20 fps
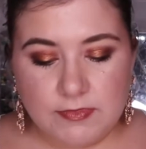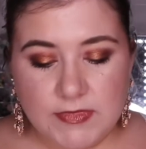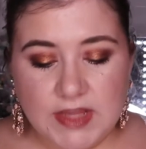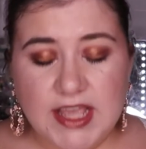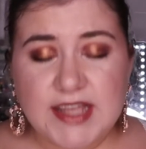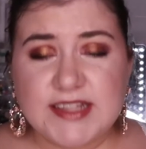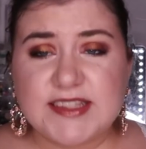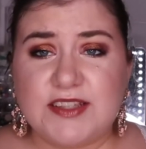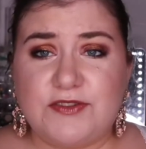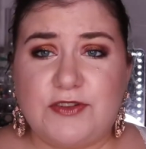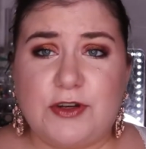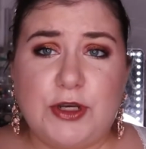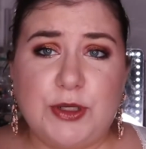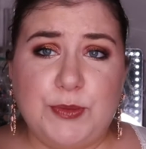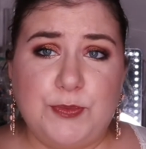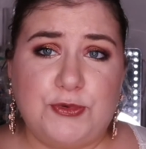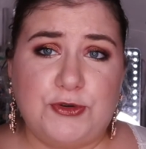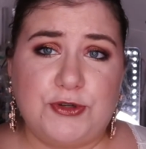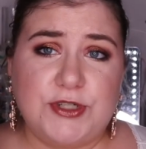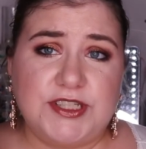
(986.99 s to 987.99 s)
it's a very
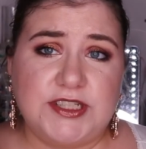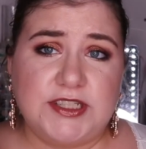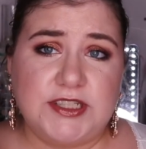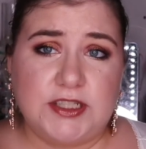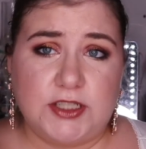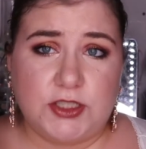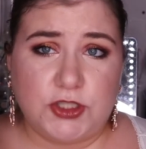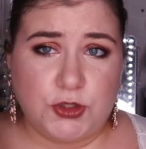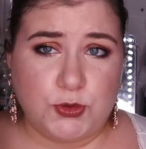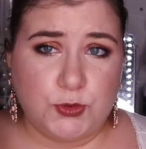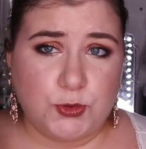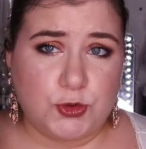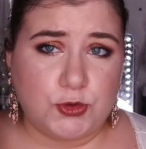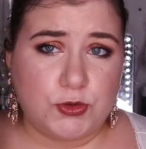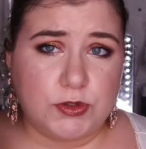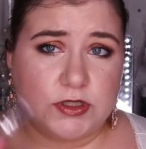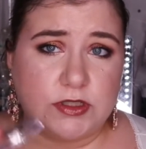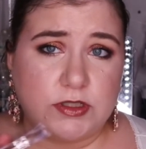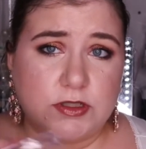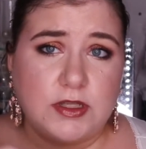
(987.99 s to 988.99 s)
pretty,
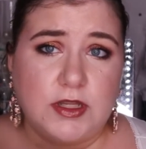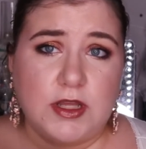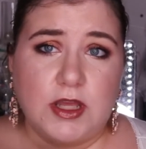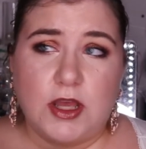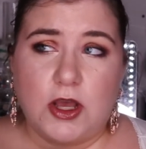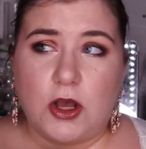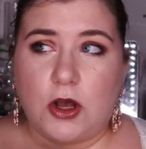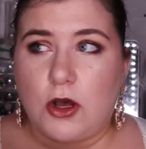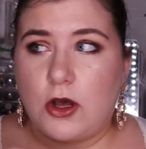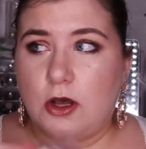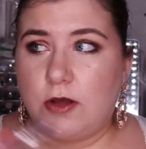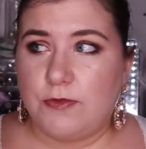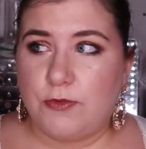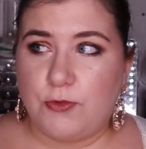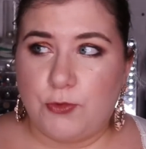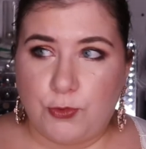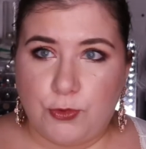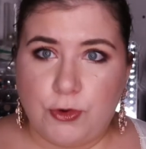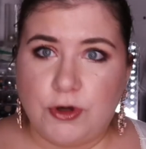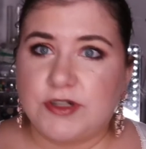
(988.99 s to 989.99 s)
neutral,
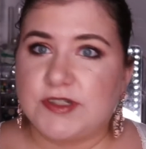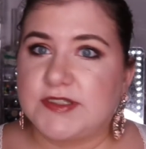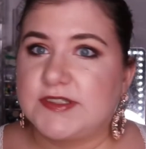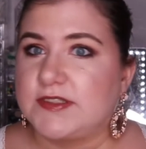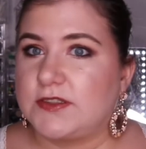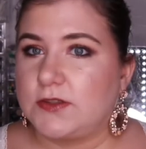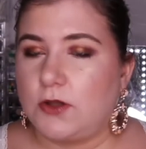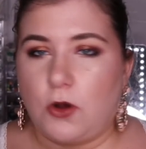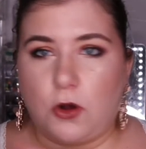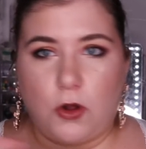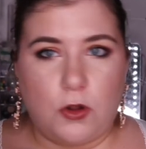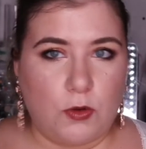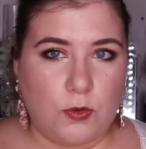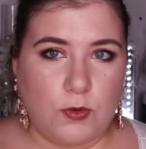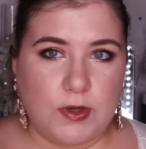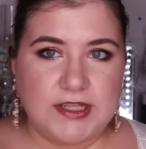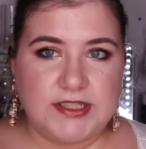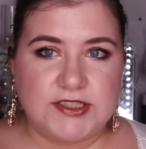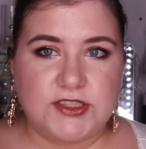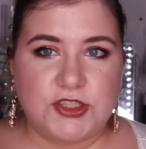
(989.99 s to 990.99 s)
works
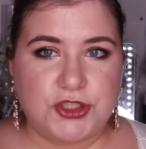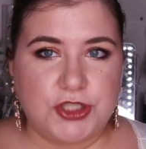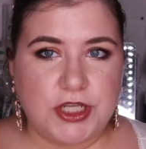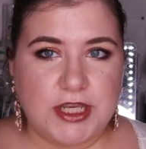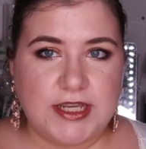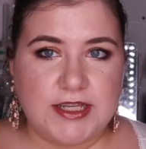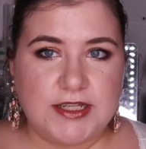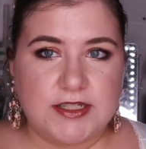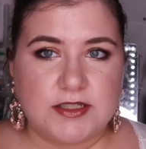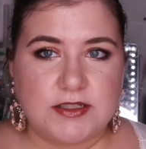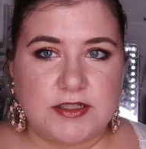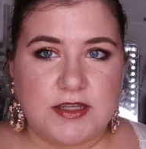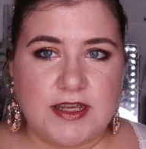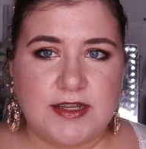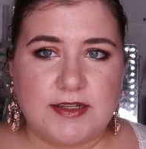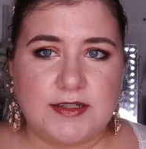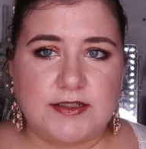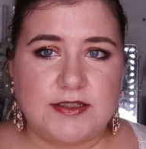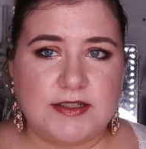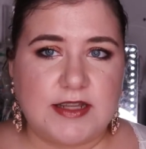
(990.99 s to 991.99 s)
always shade,
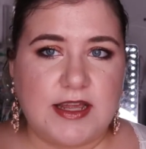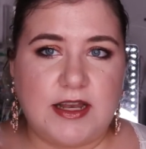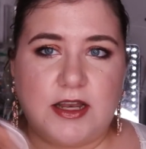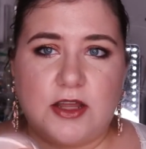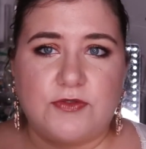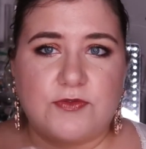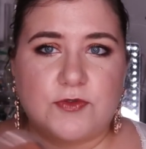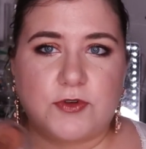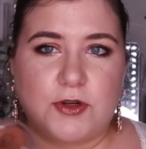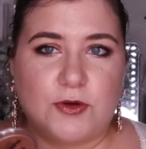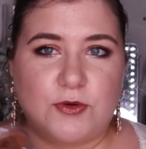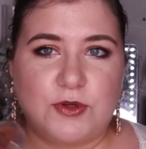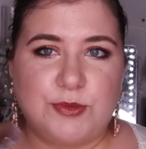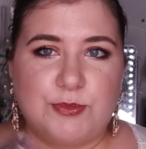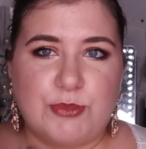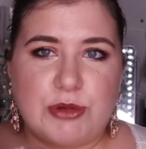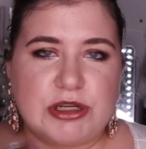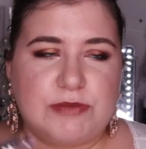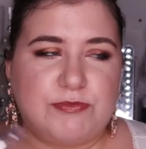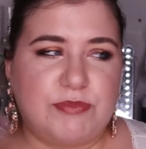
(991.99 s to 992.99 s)
and I love glowy
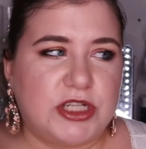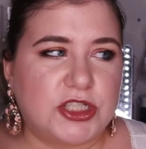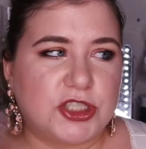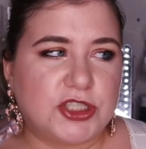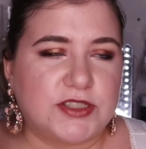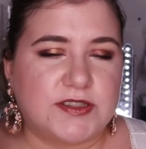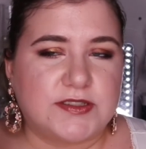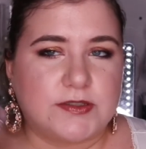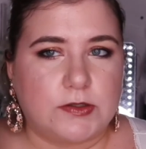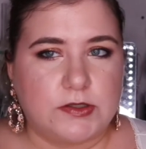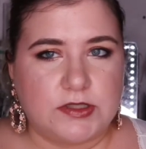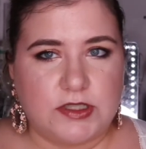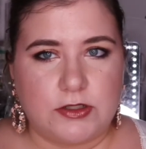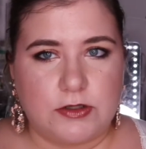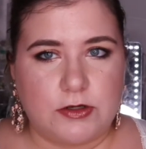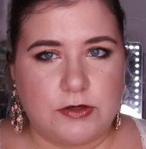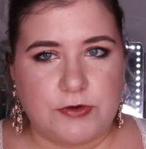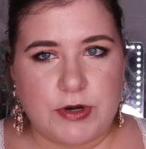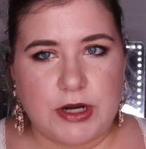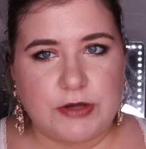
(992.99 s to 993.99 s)
blushes all year
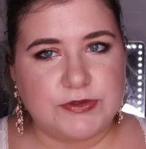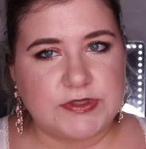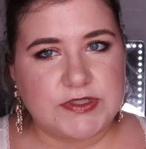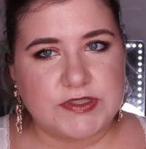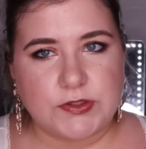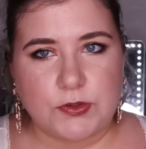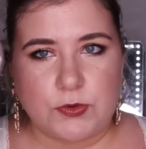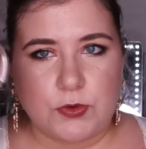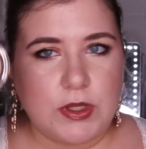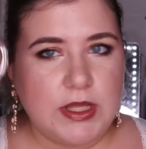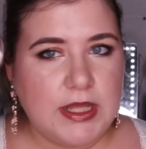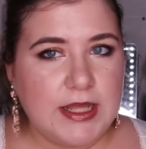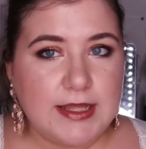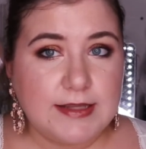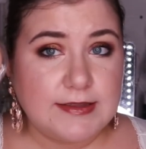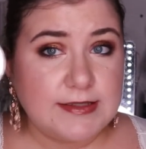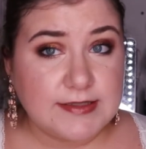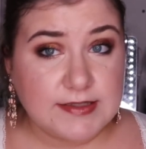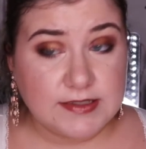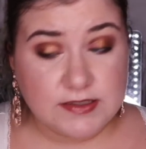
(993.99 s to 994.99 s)
round, so
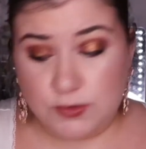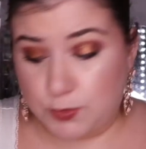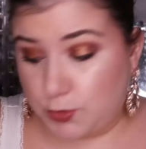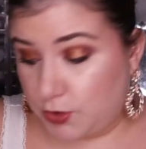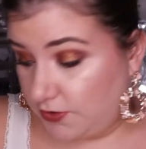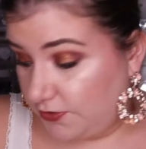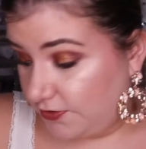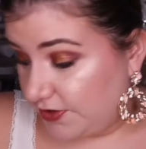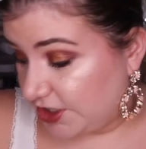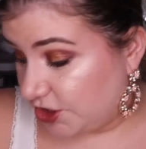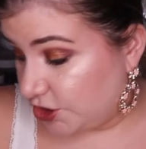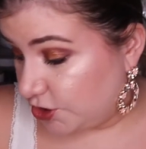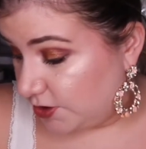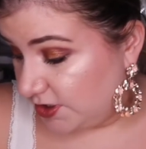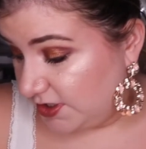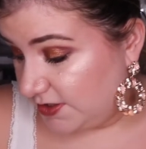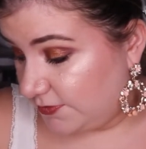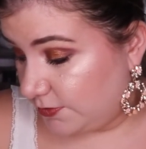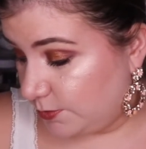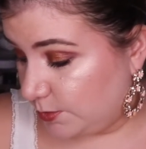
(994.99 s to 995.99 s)
this is a perfect
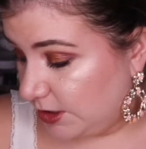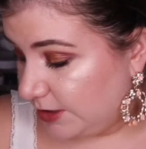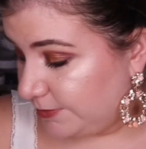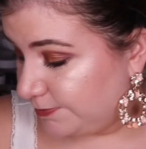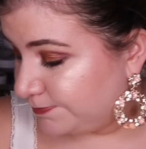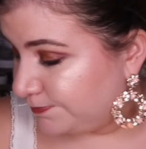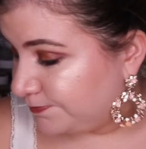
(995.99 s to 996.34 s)
choice for me.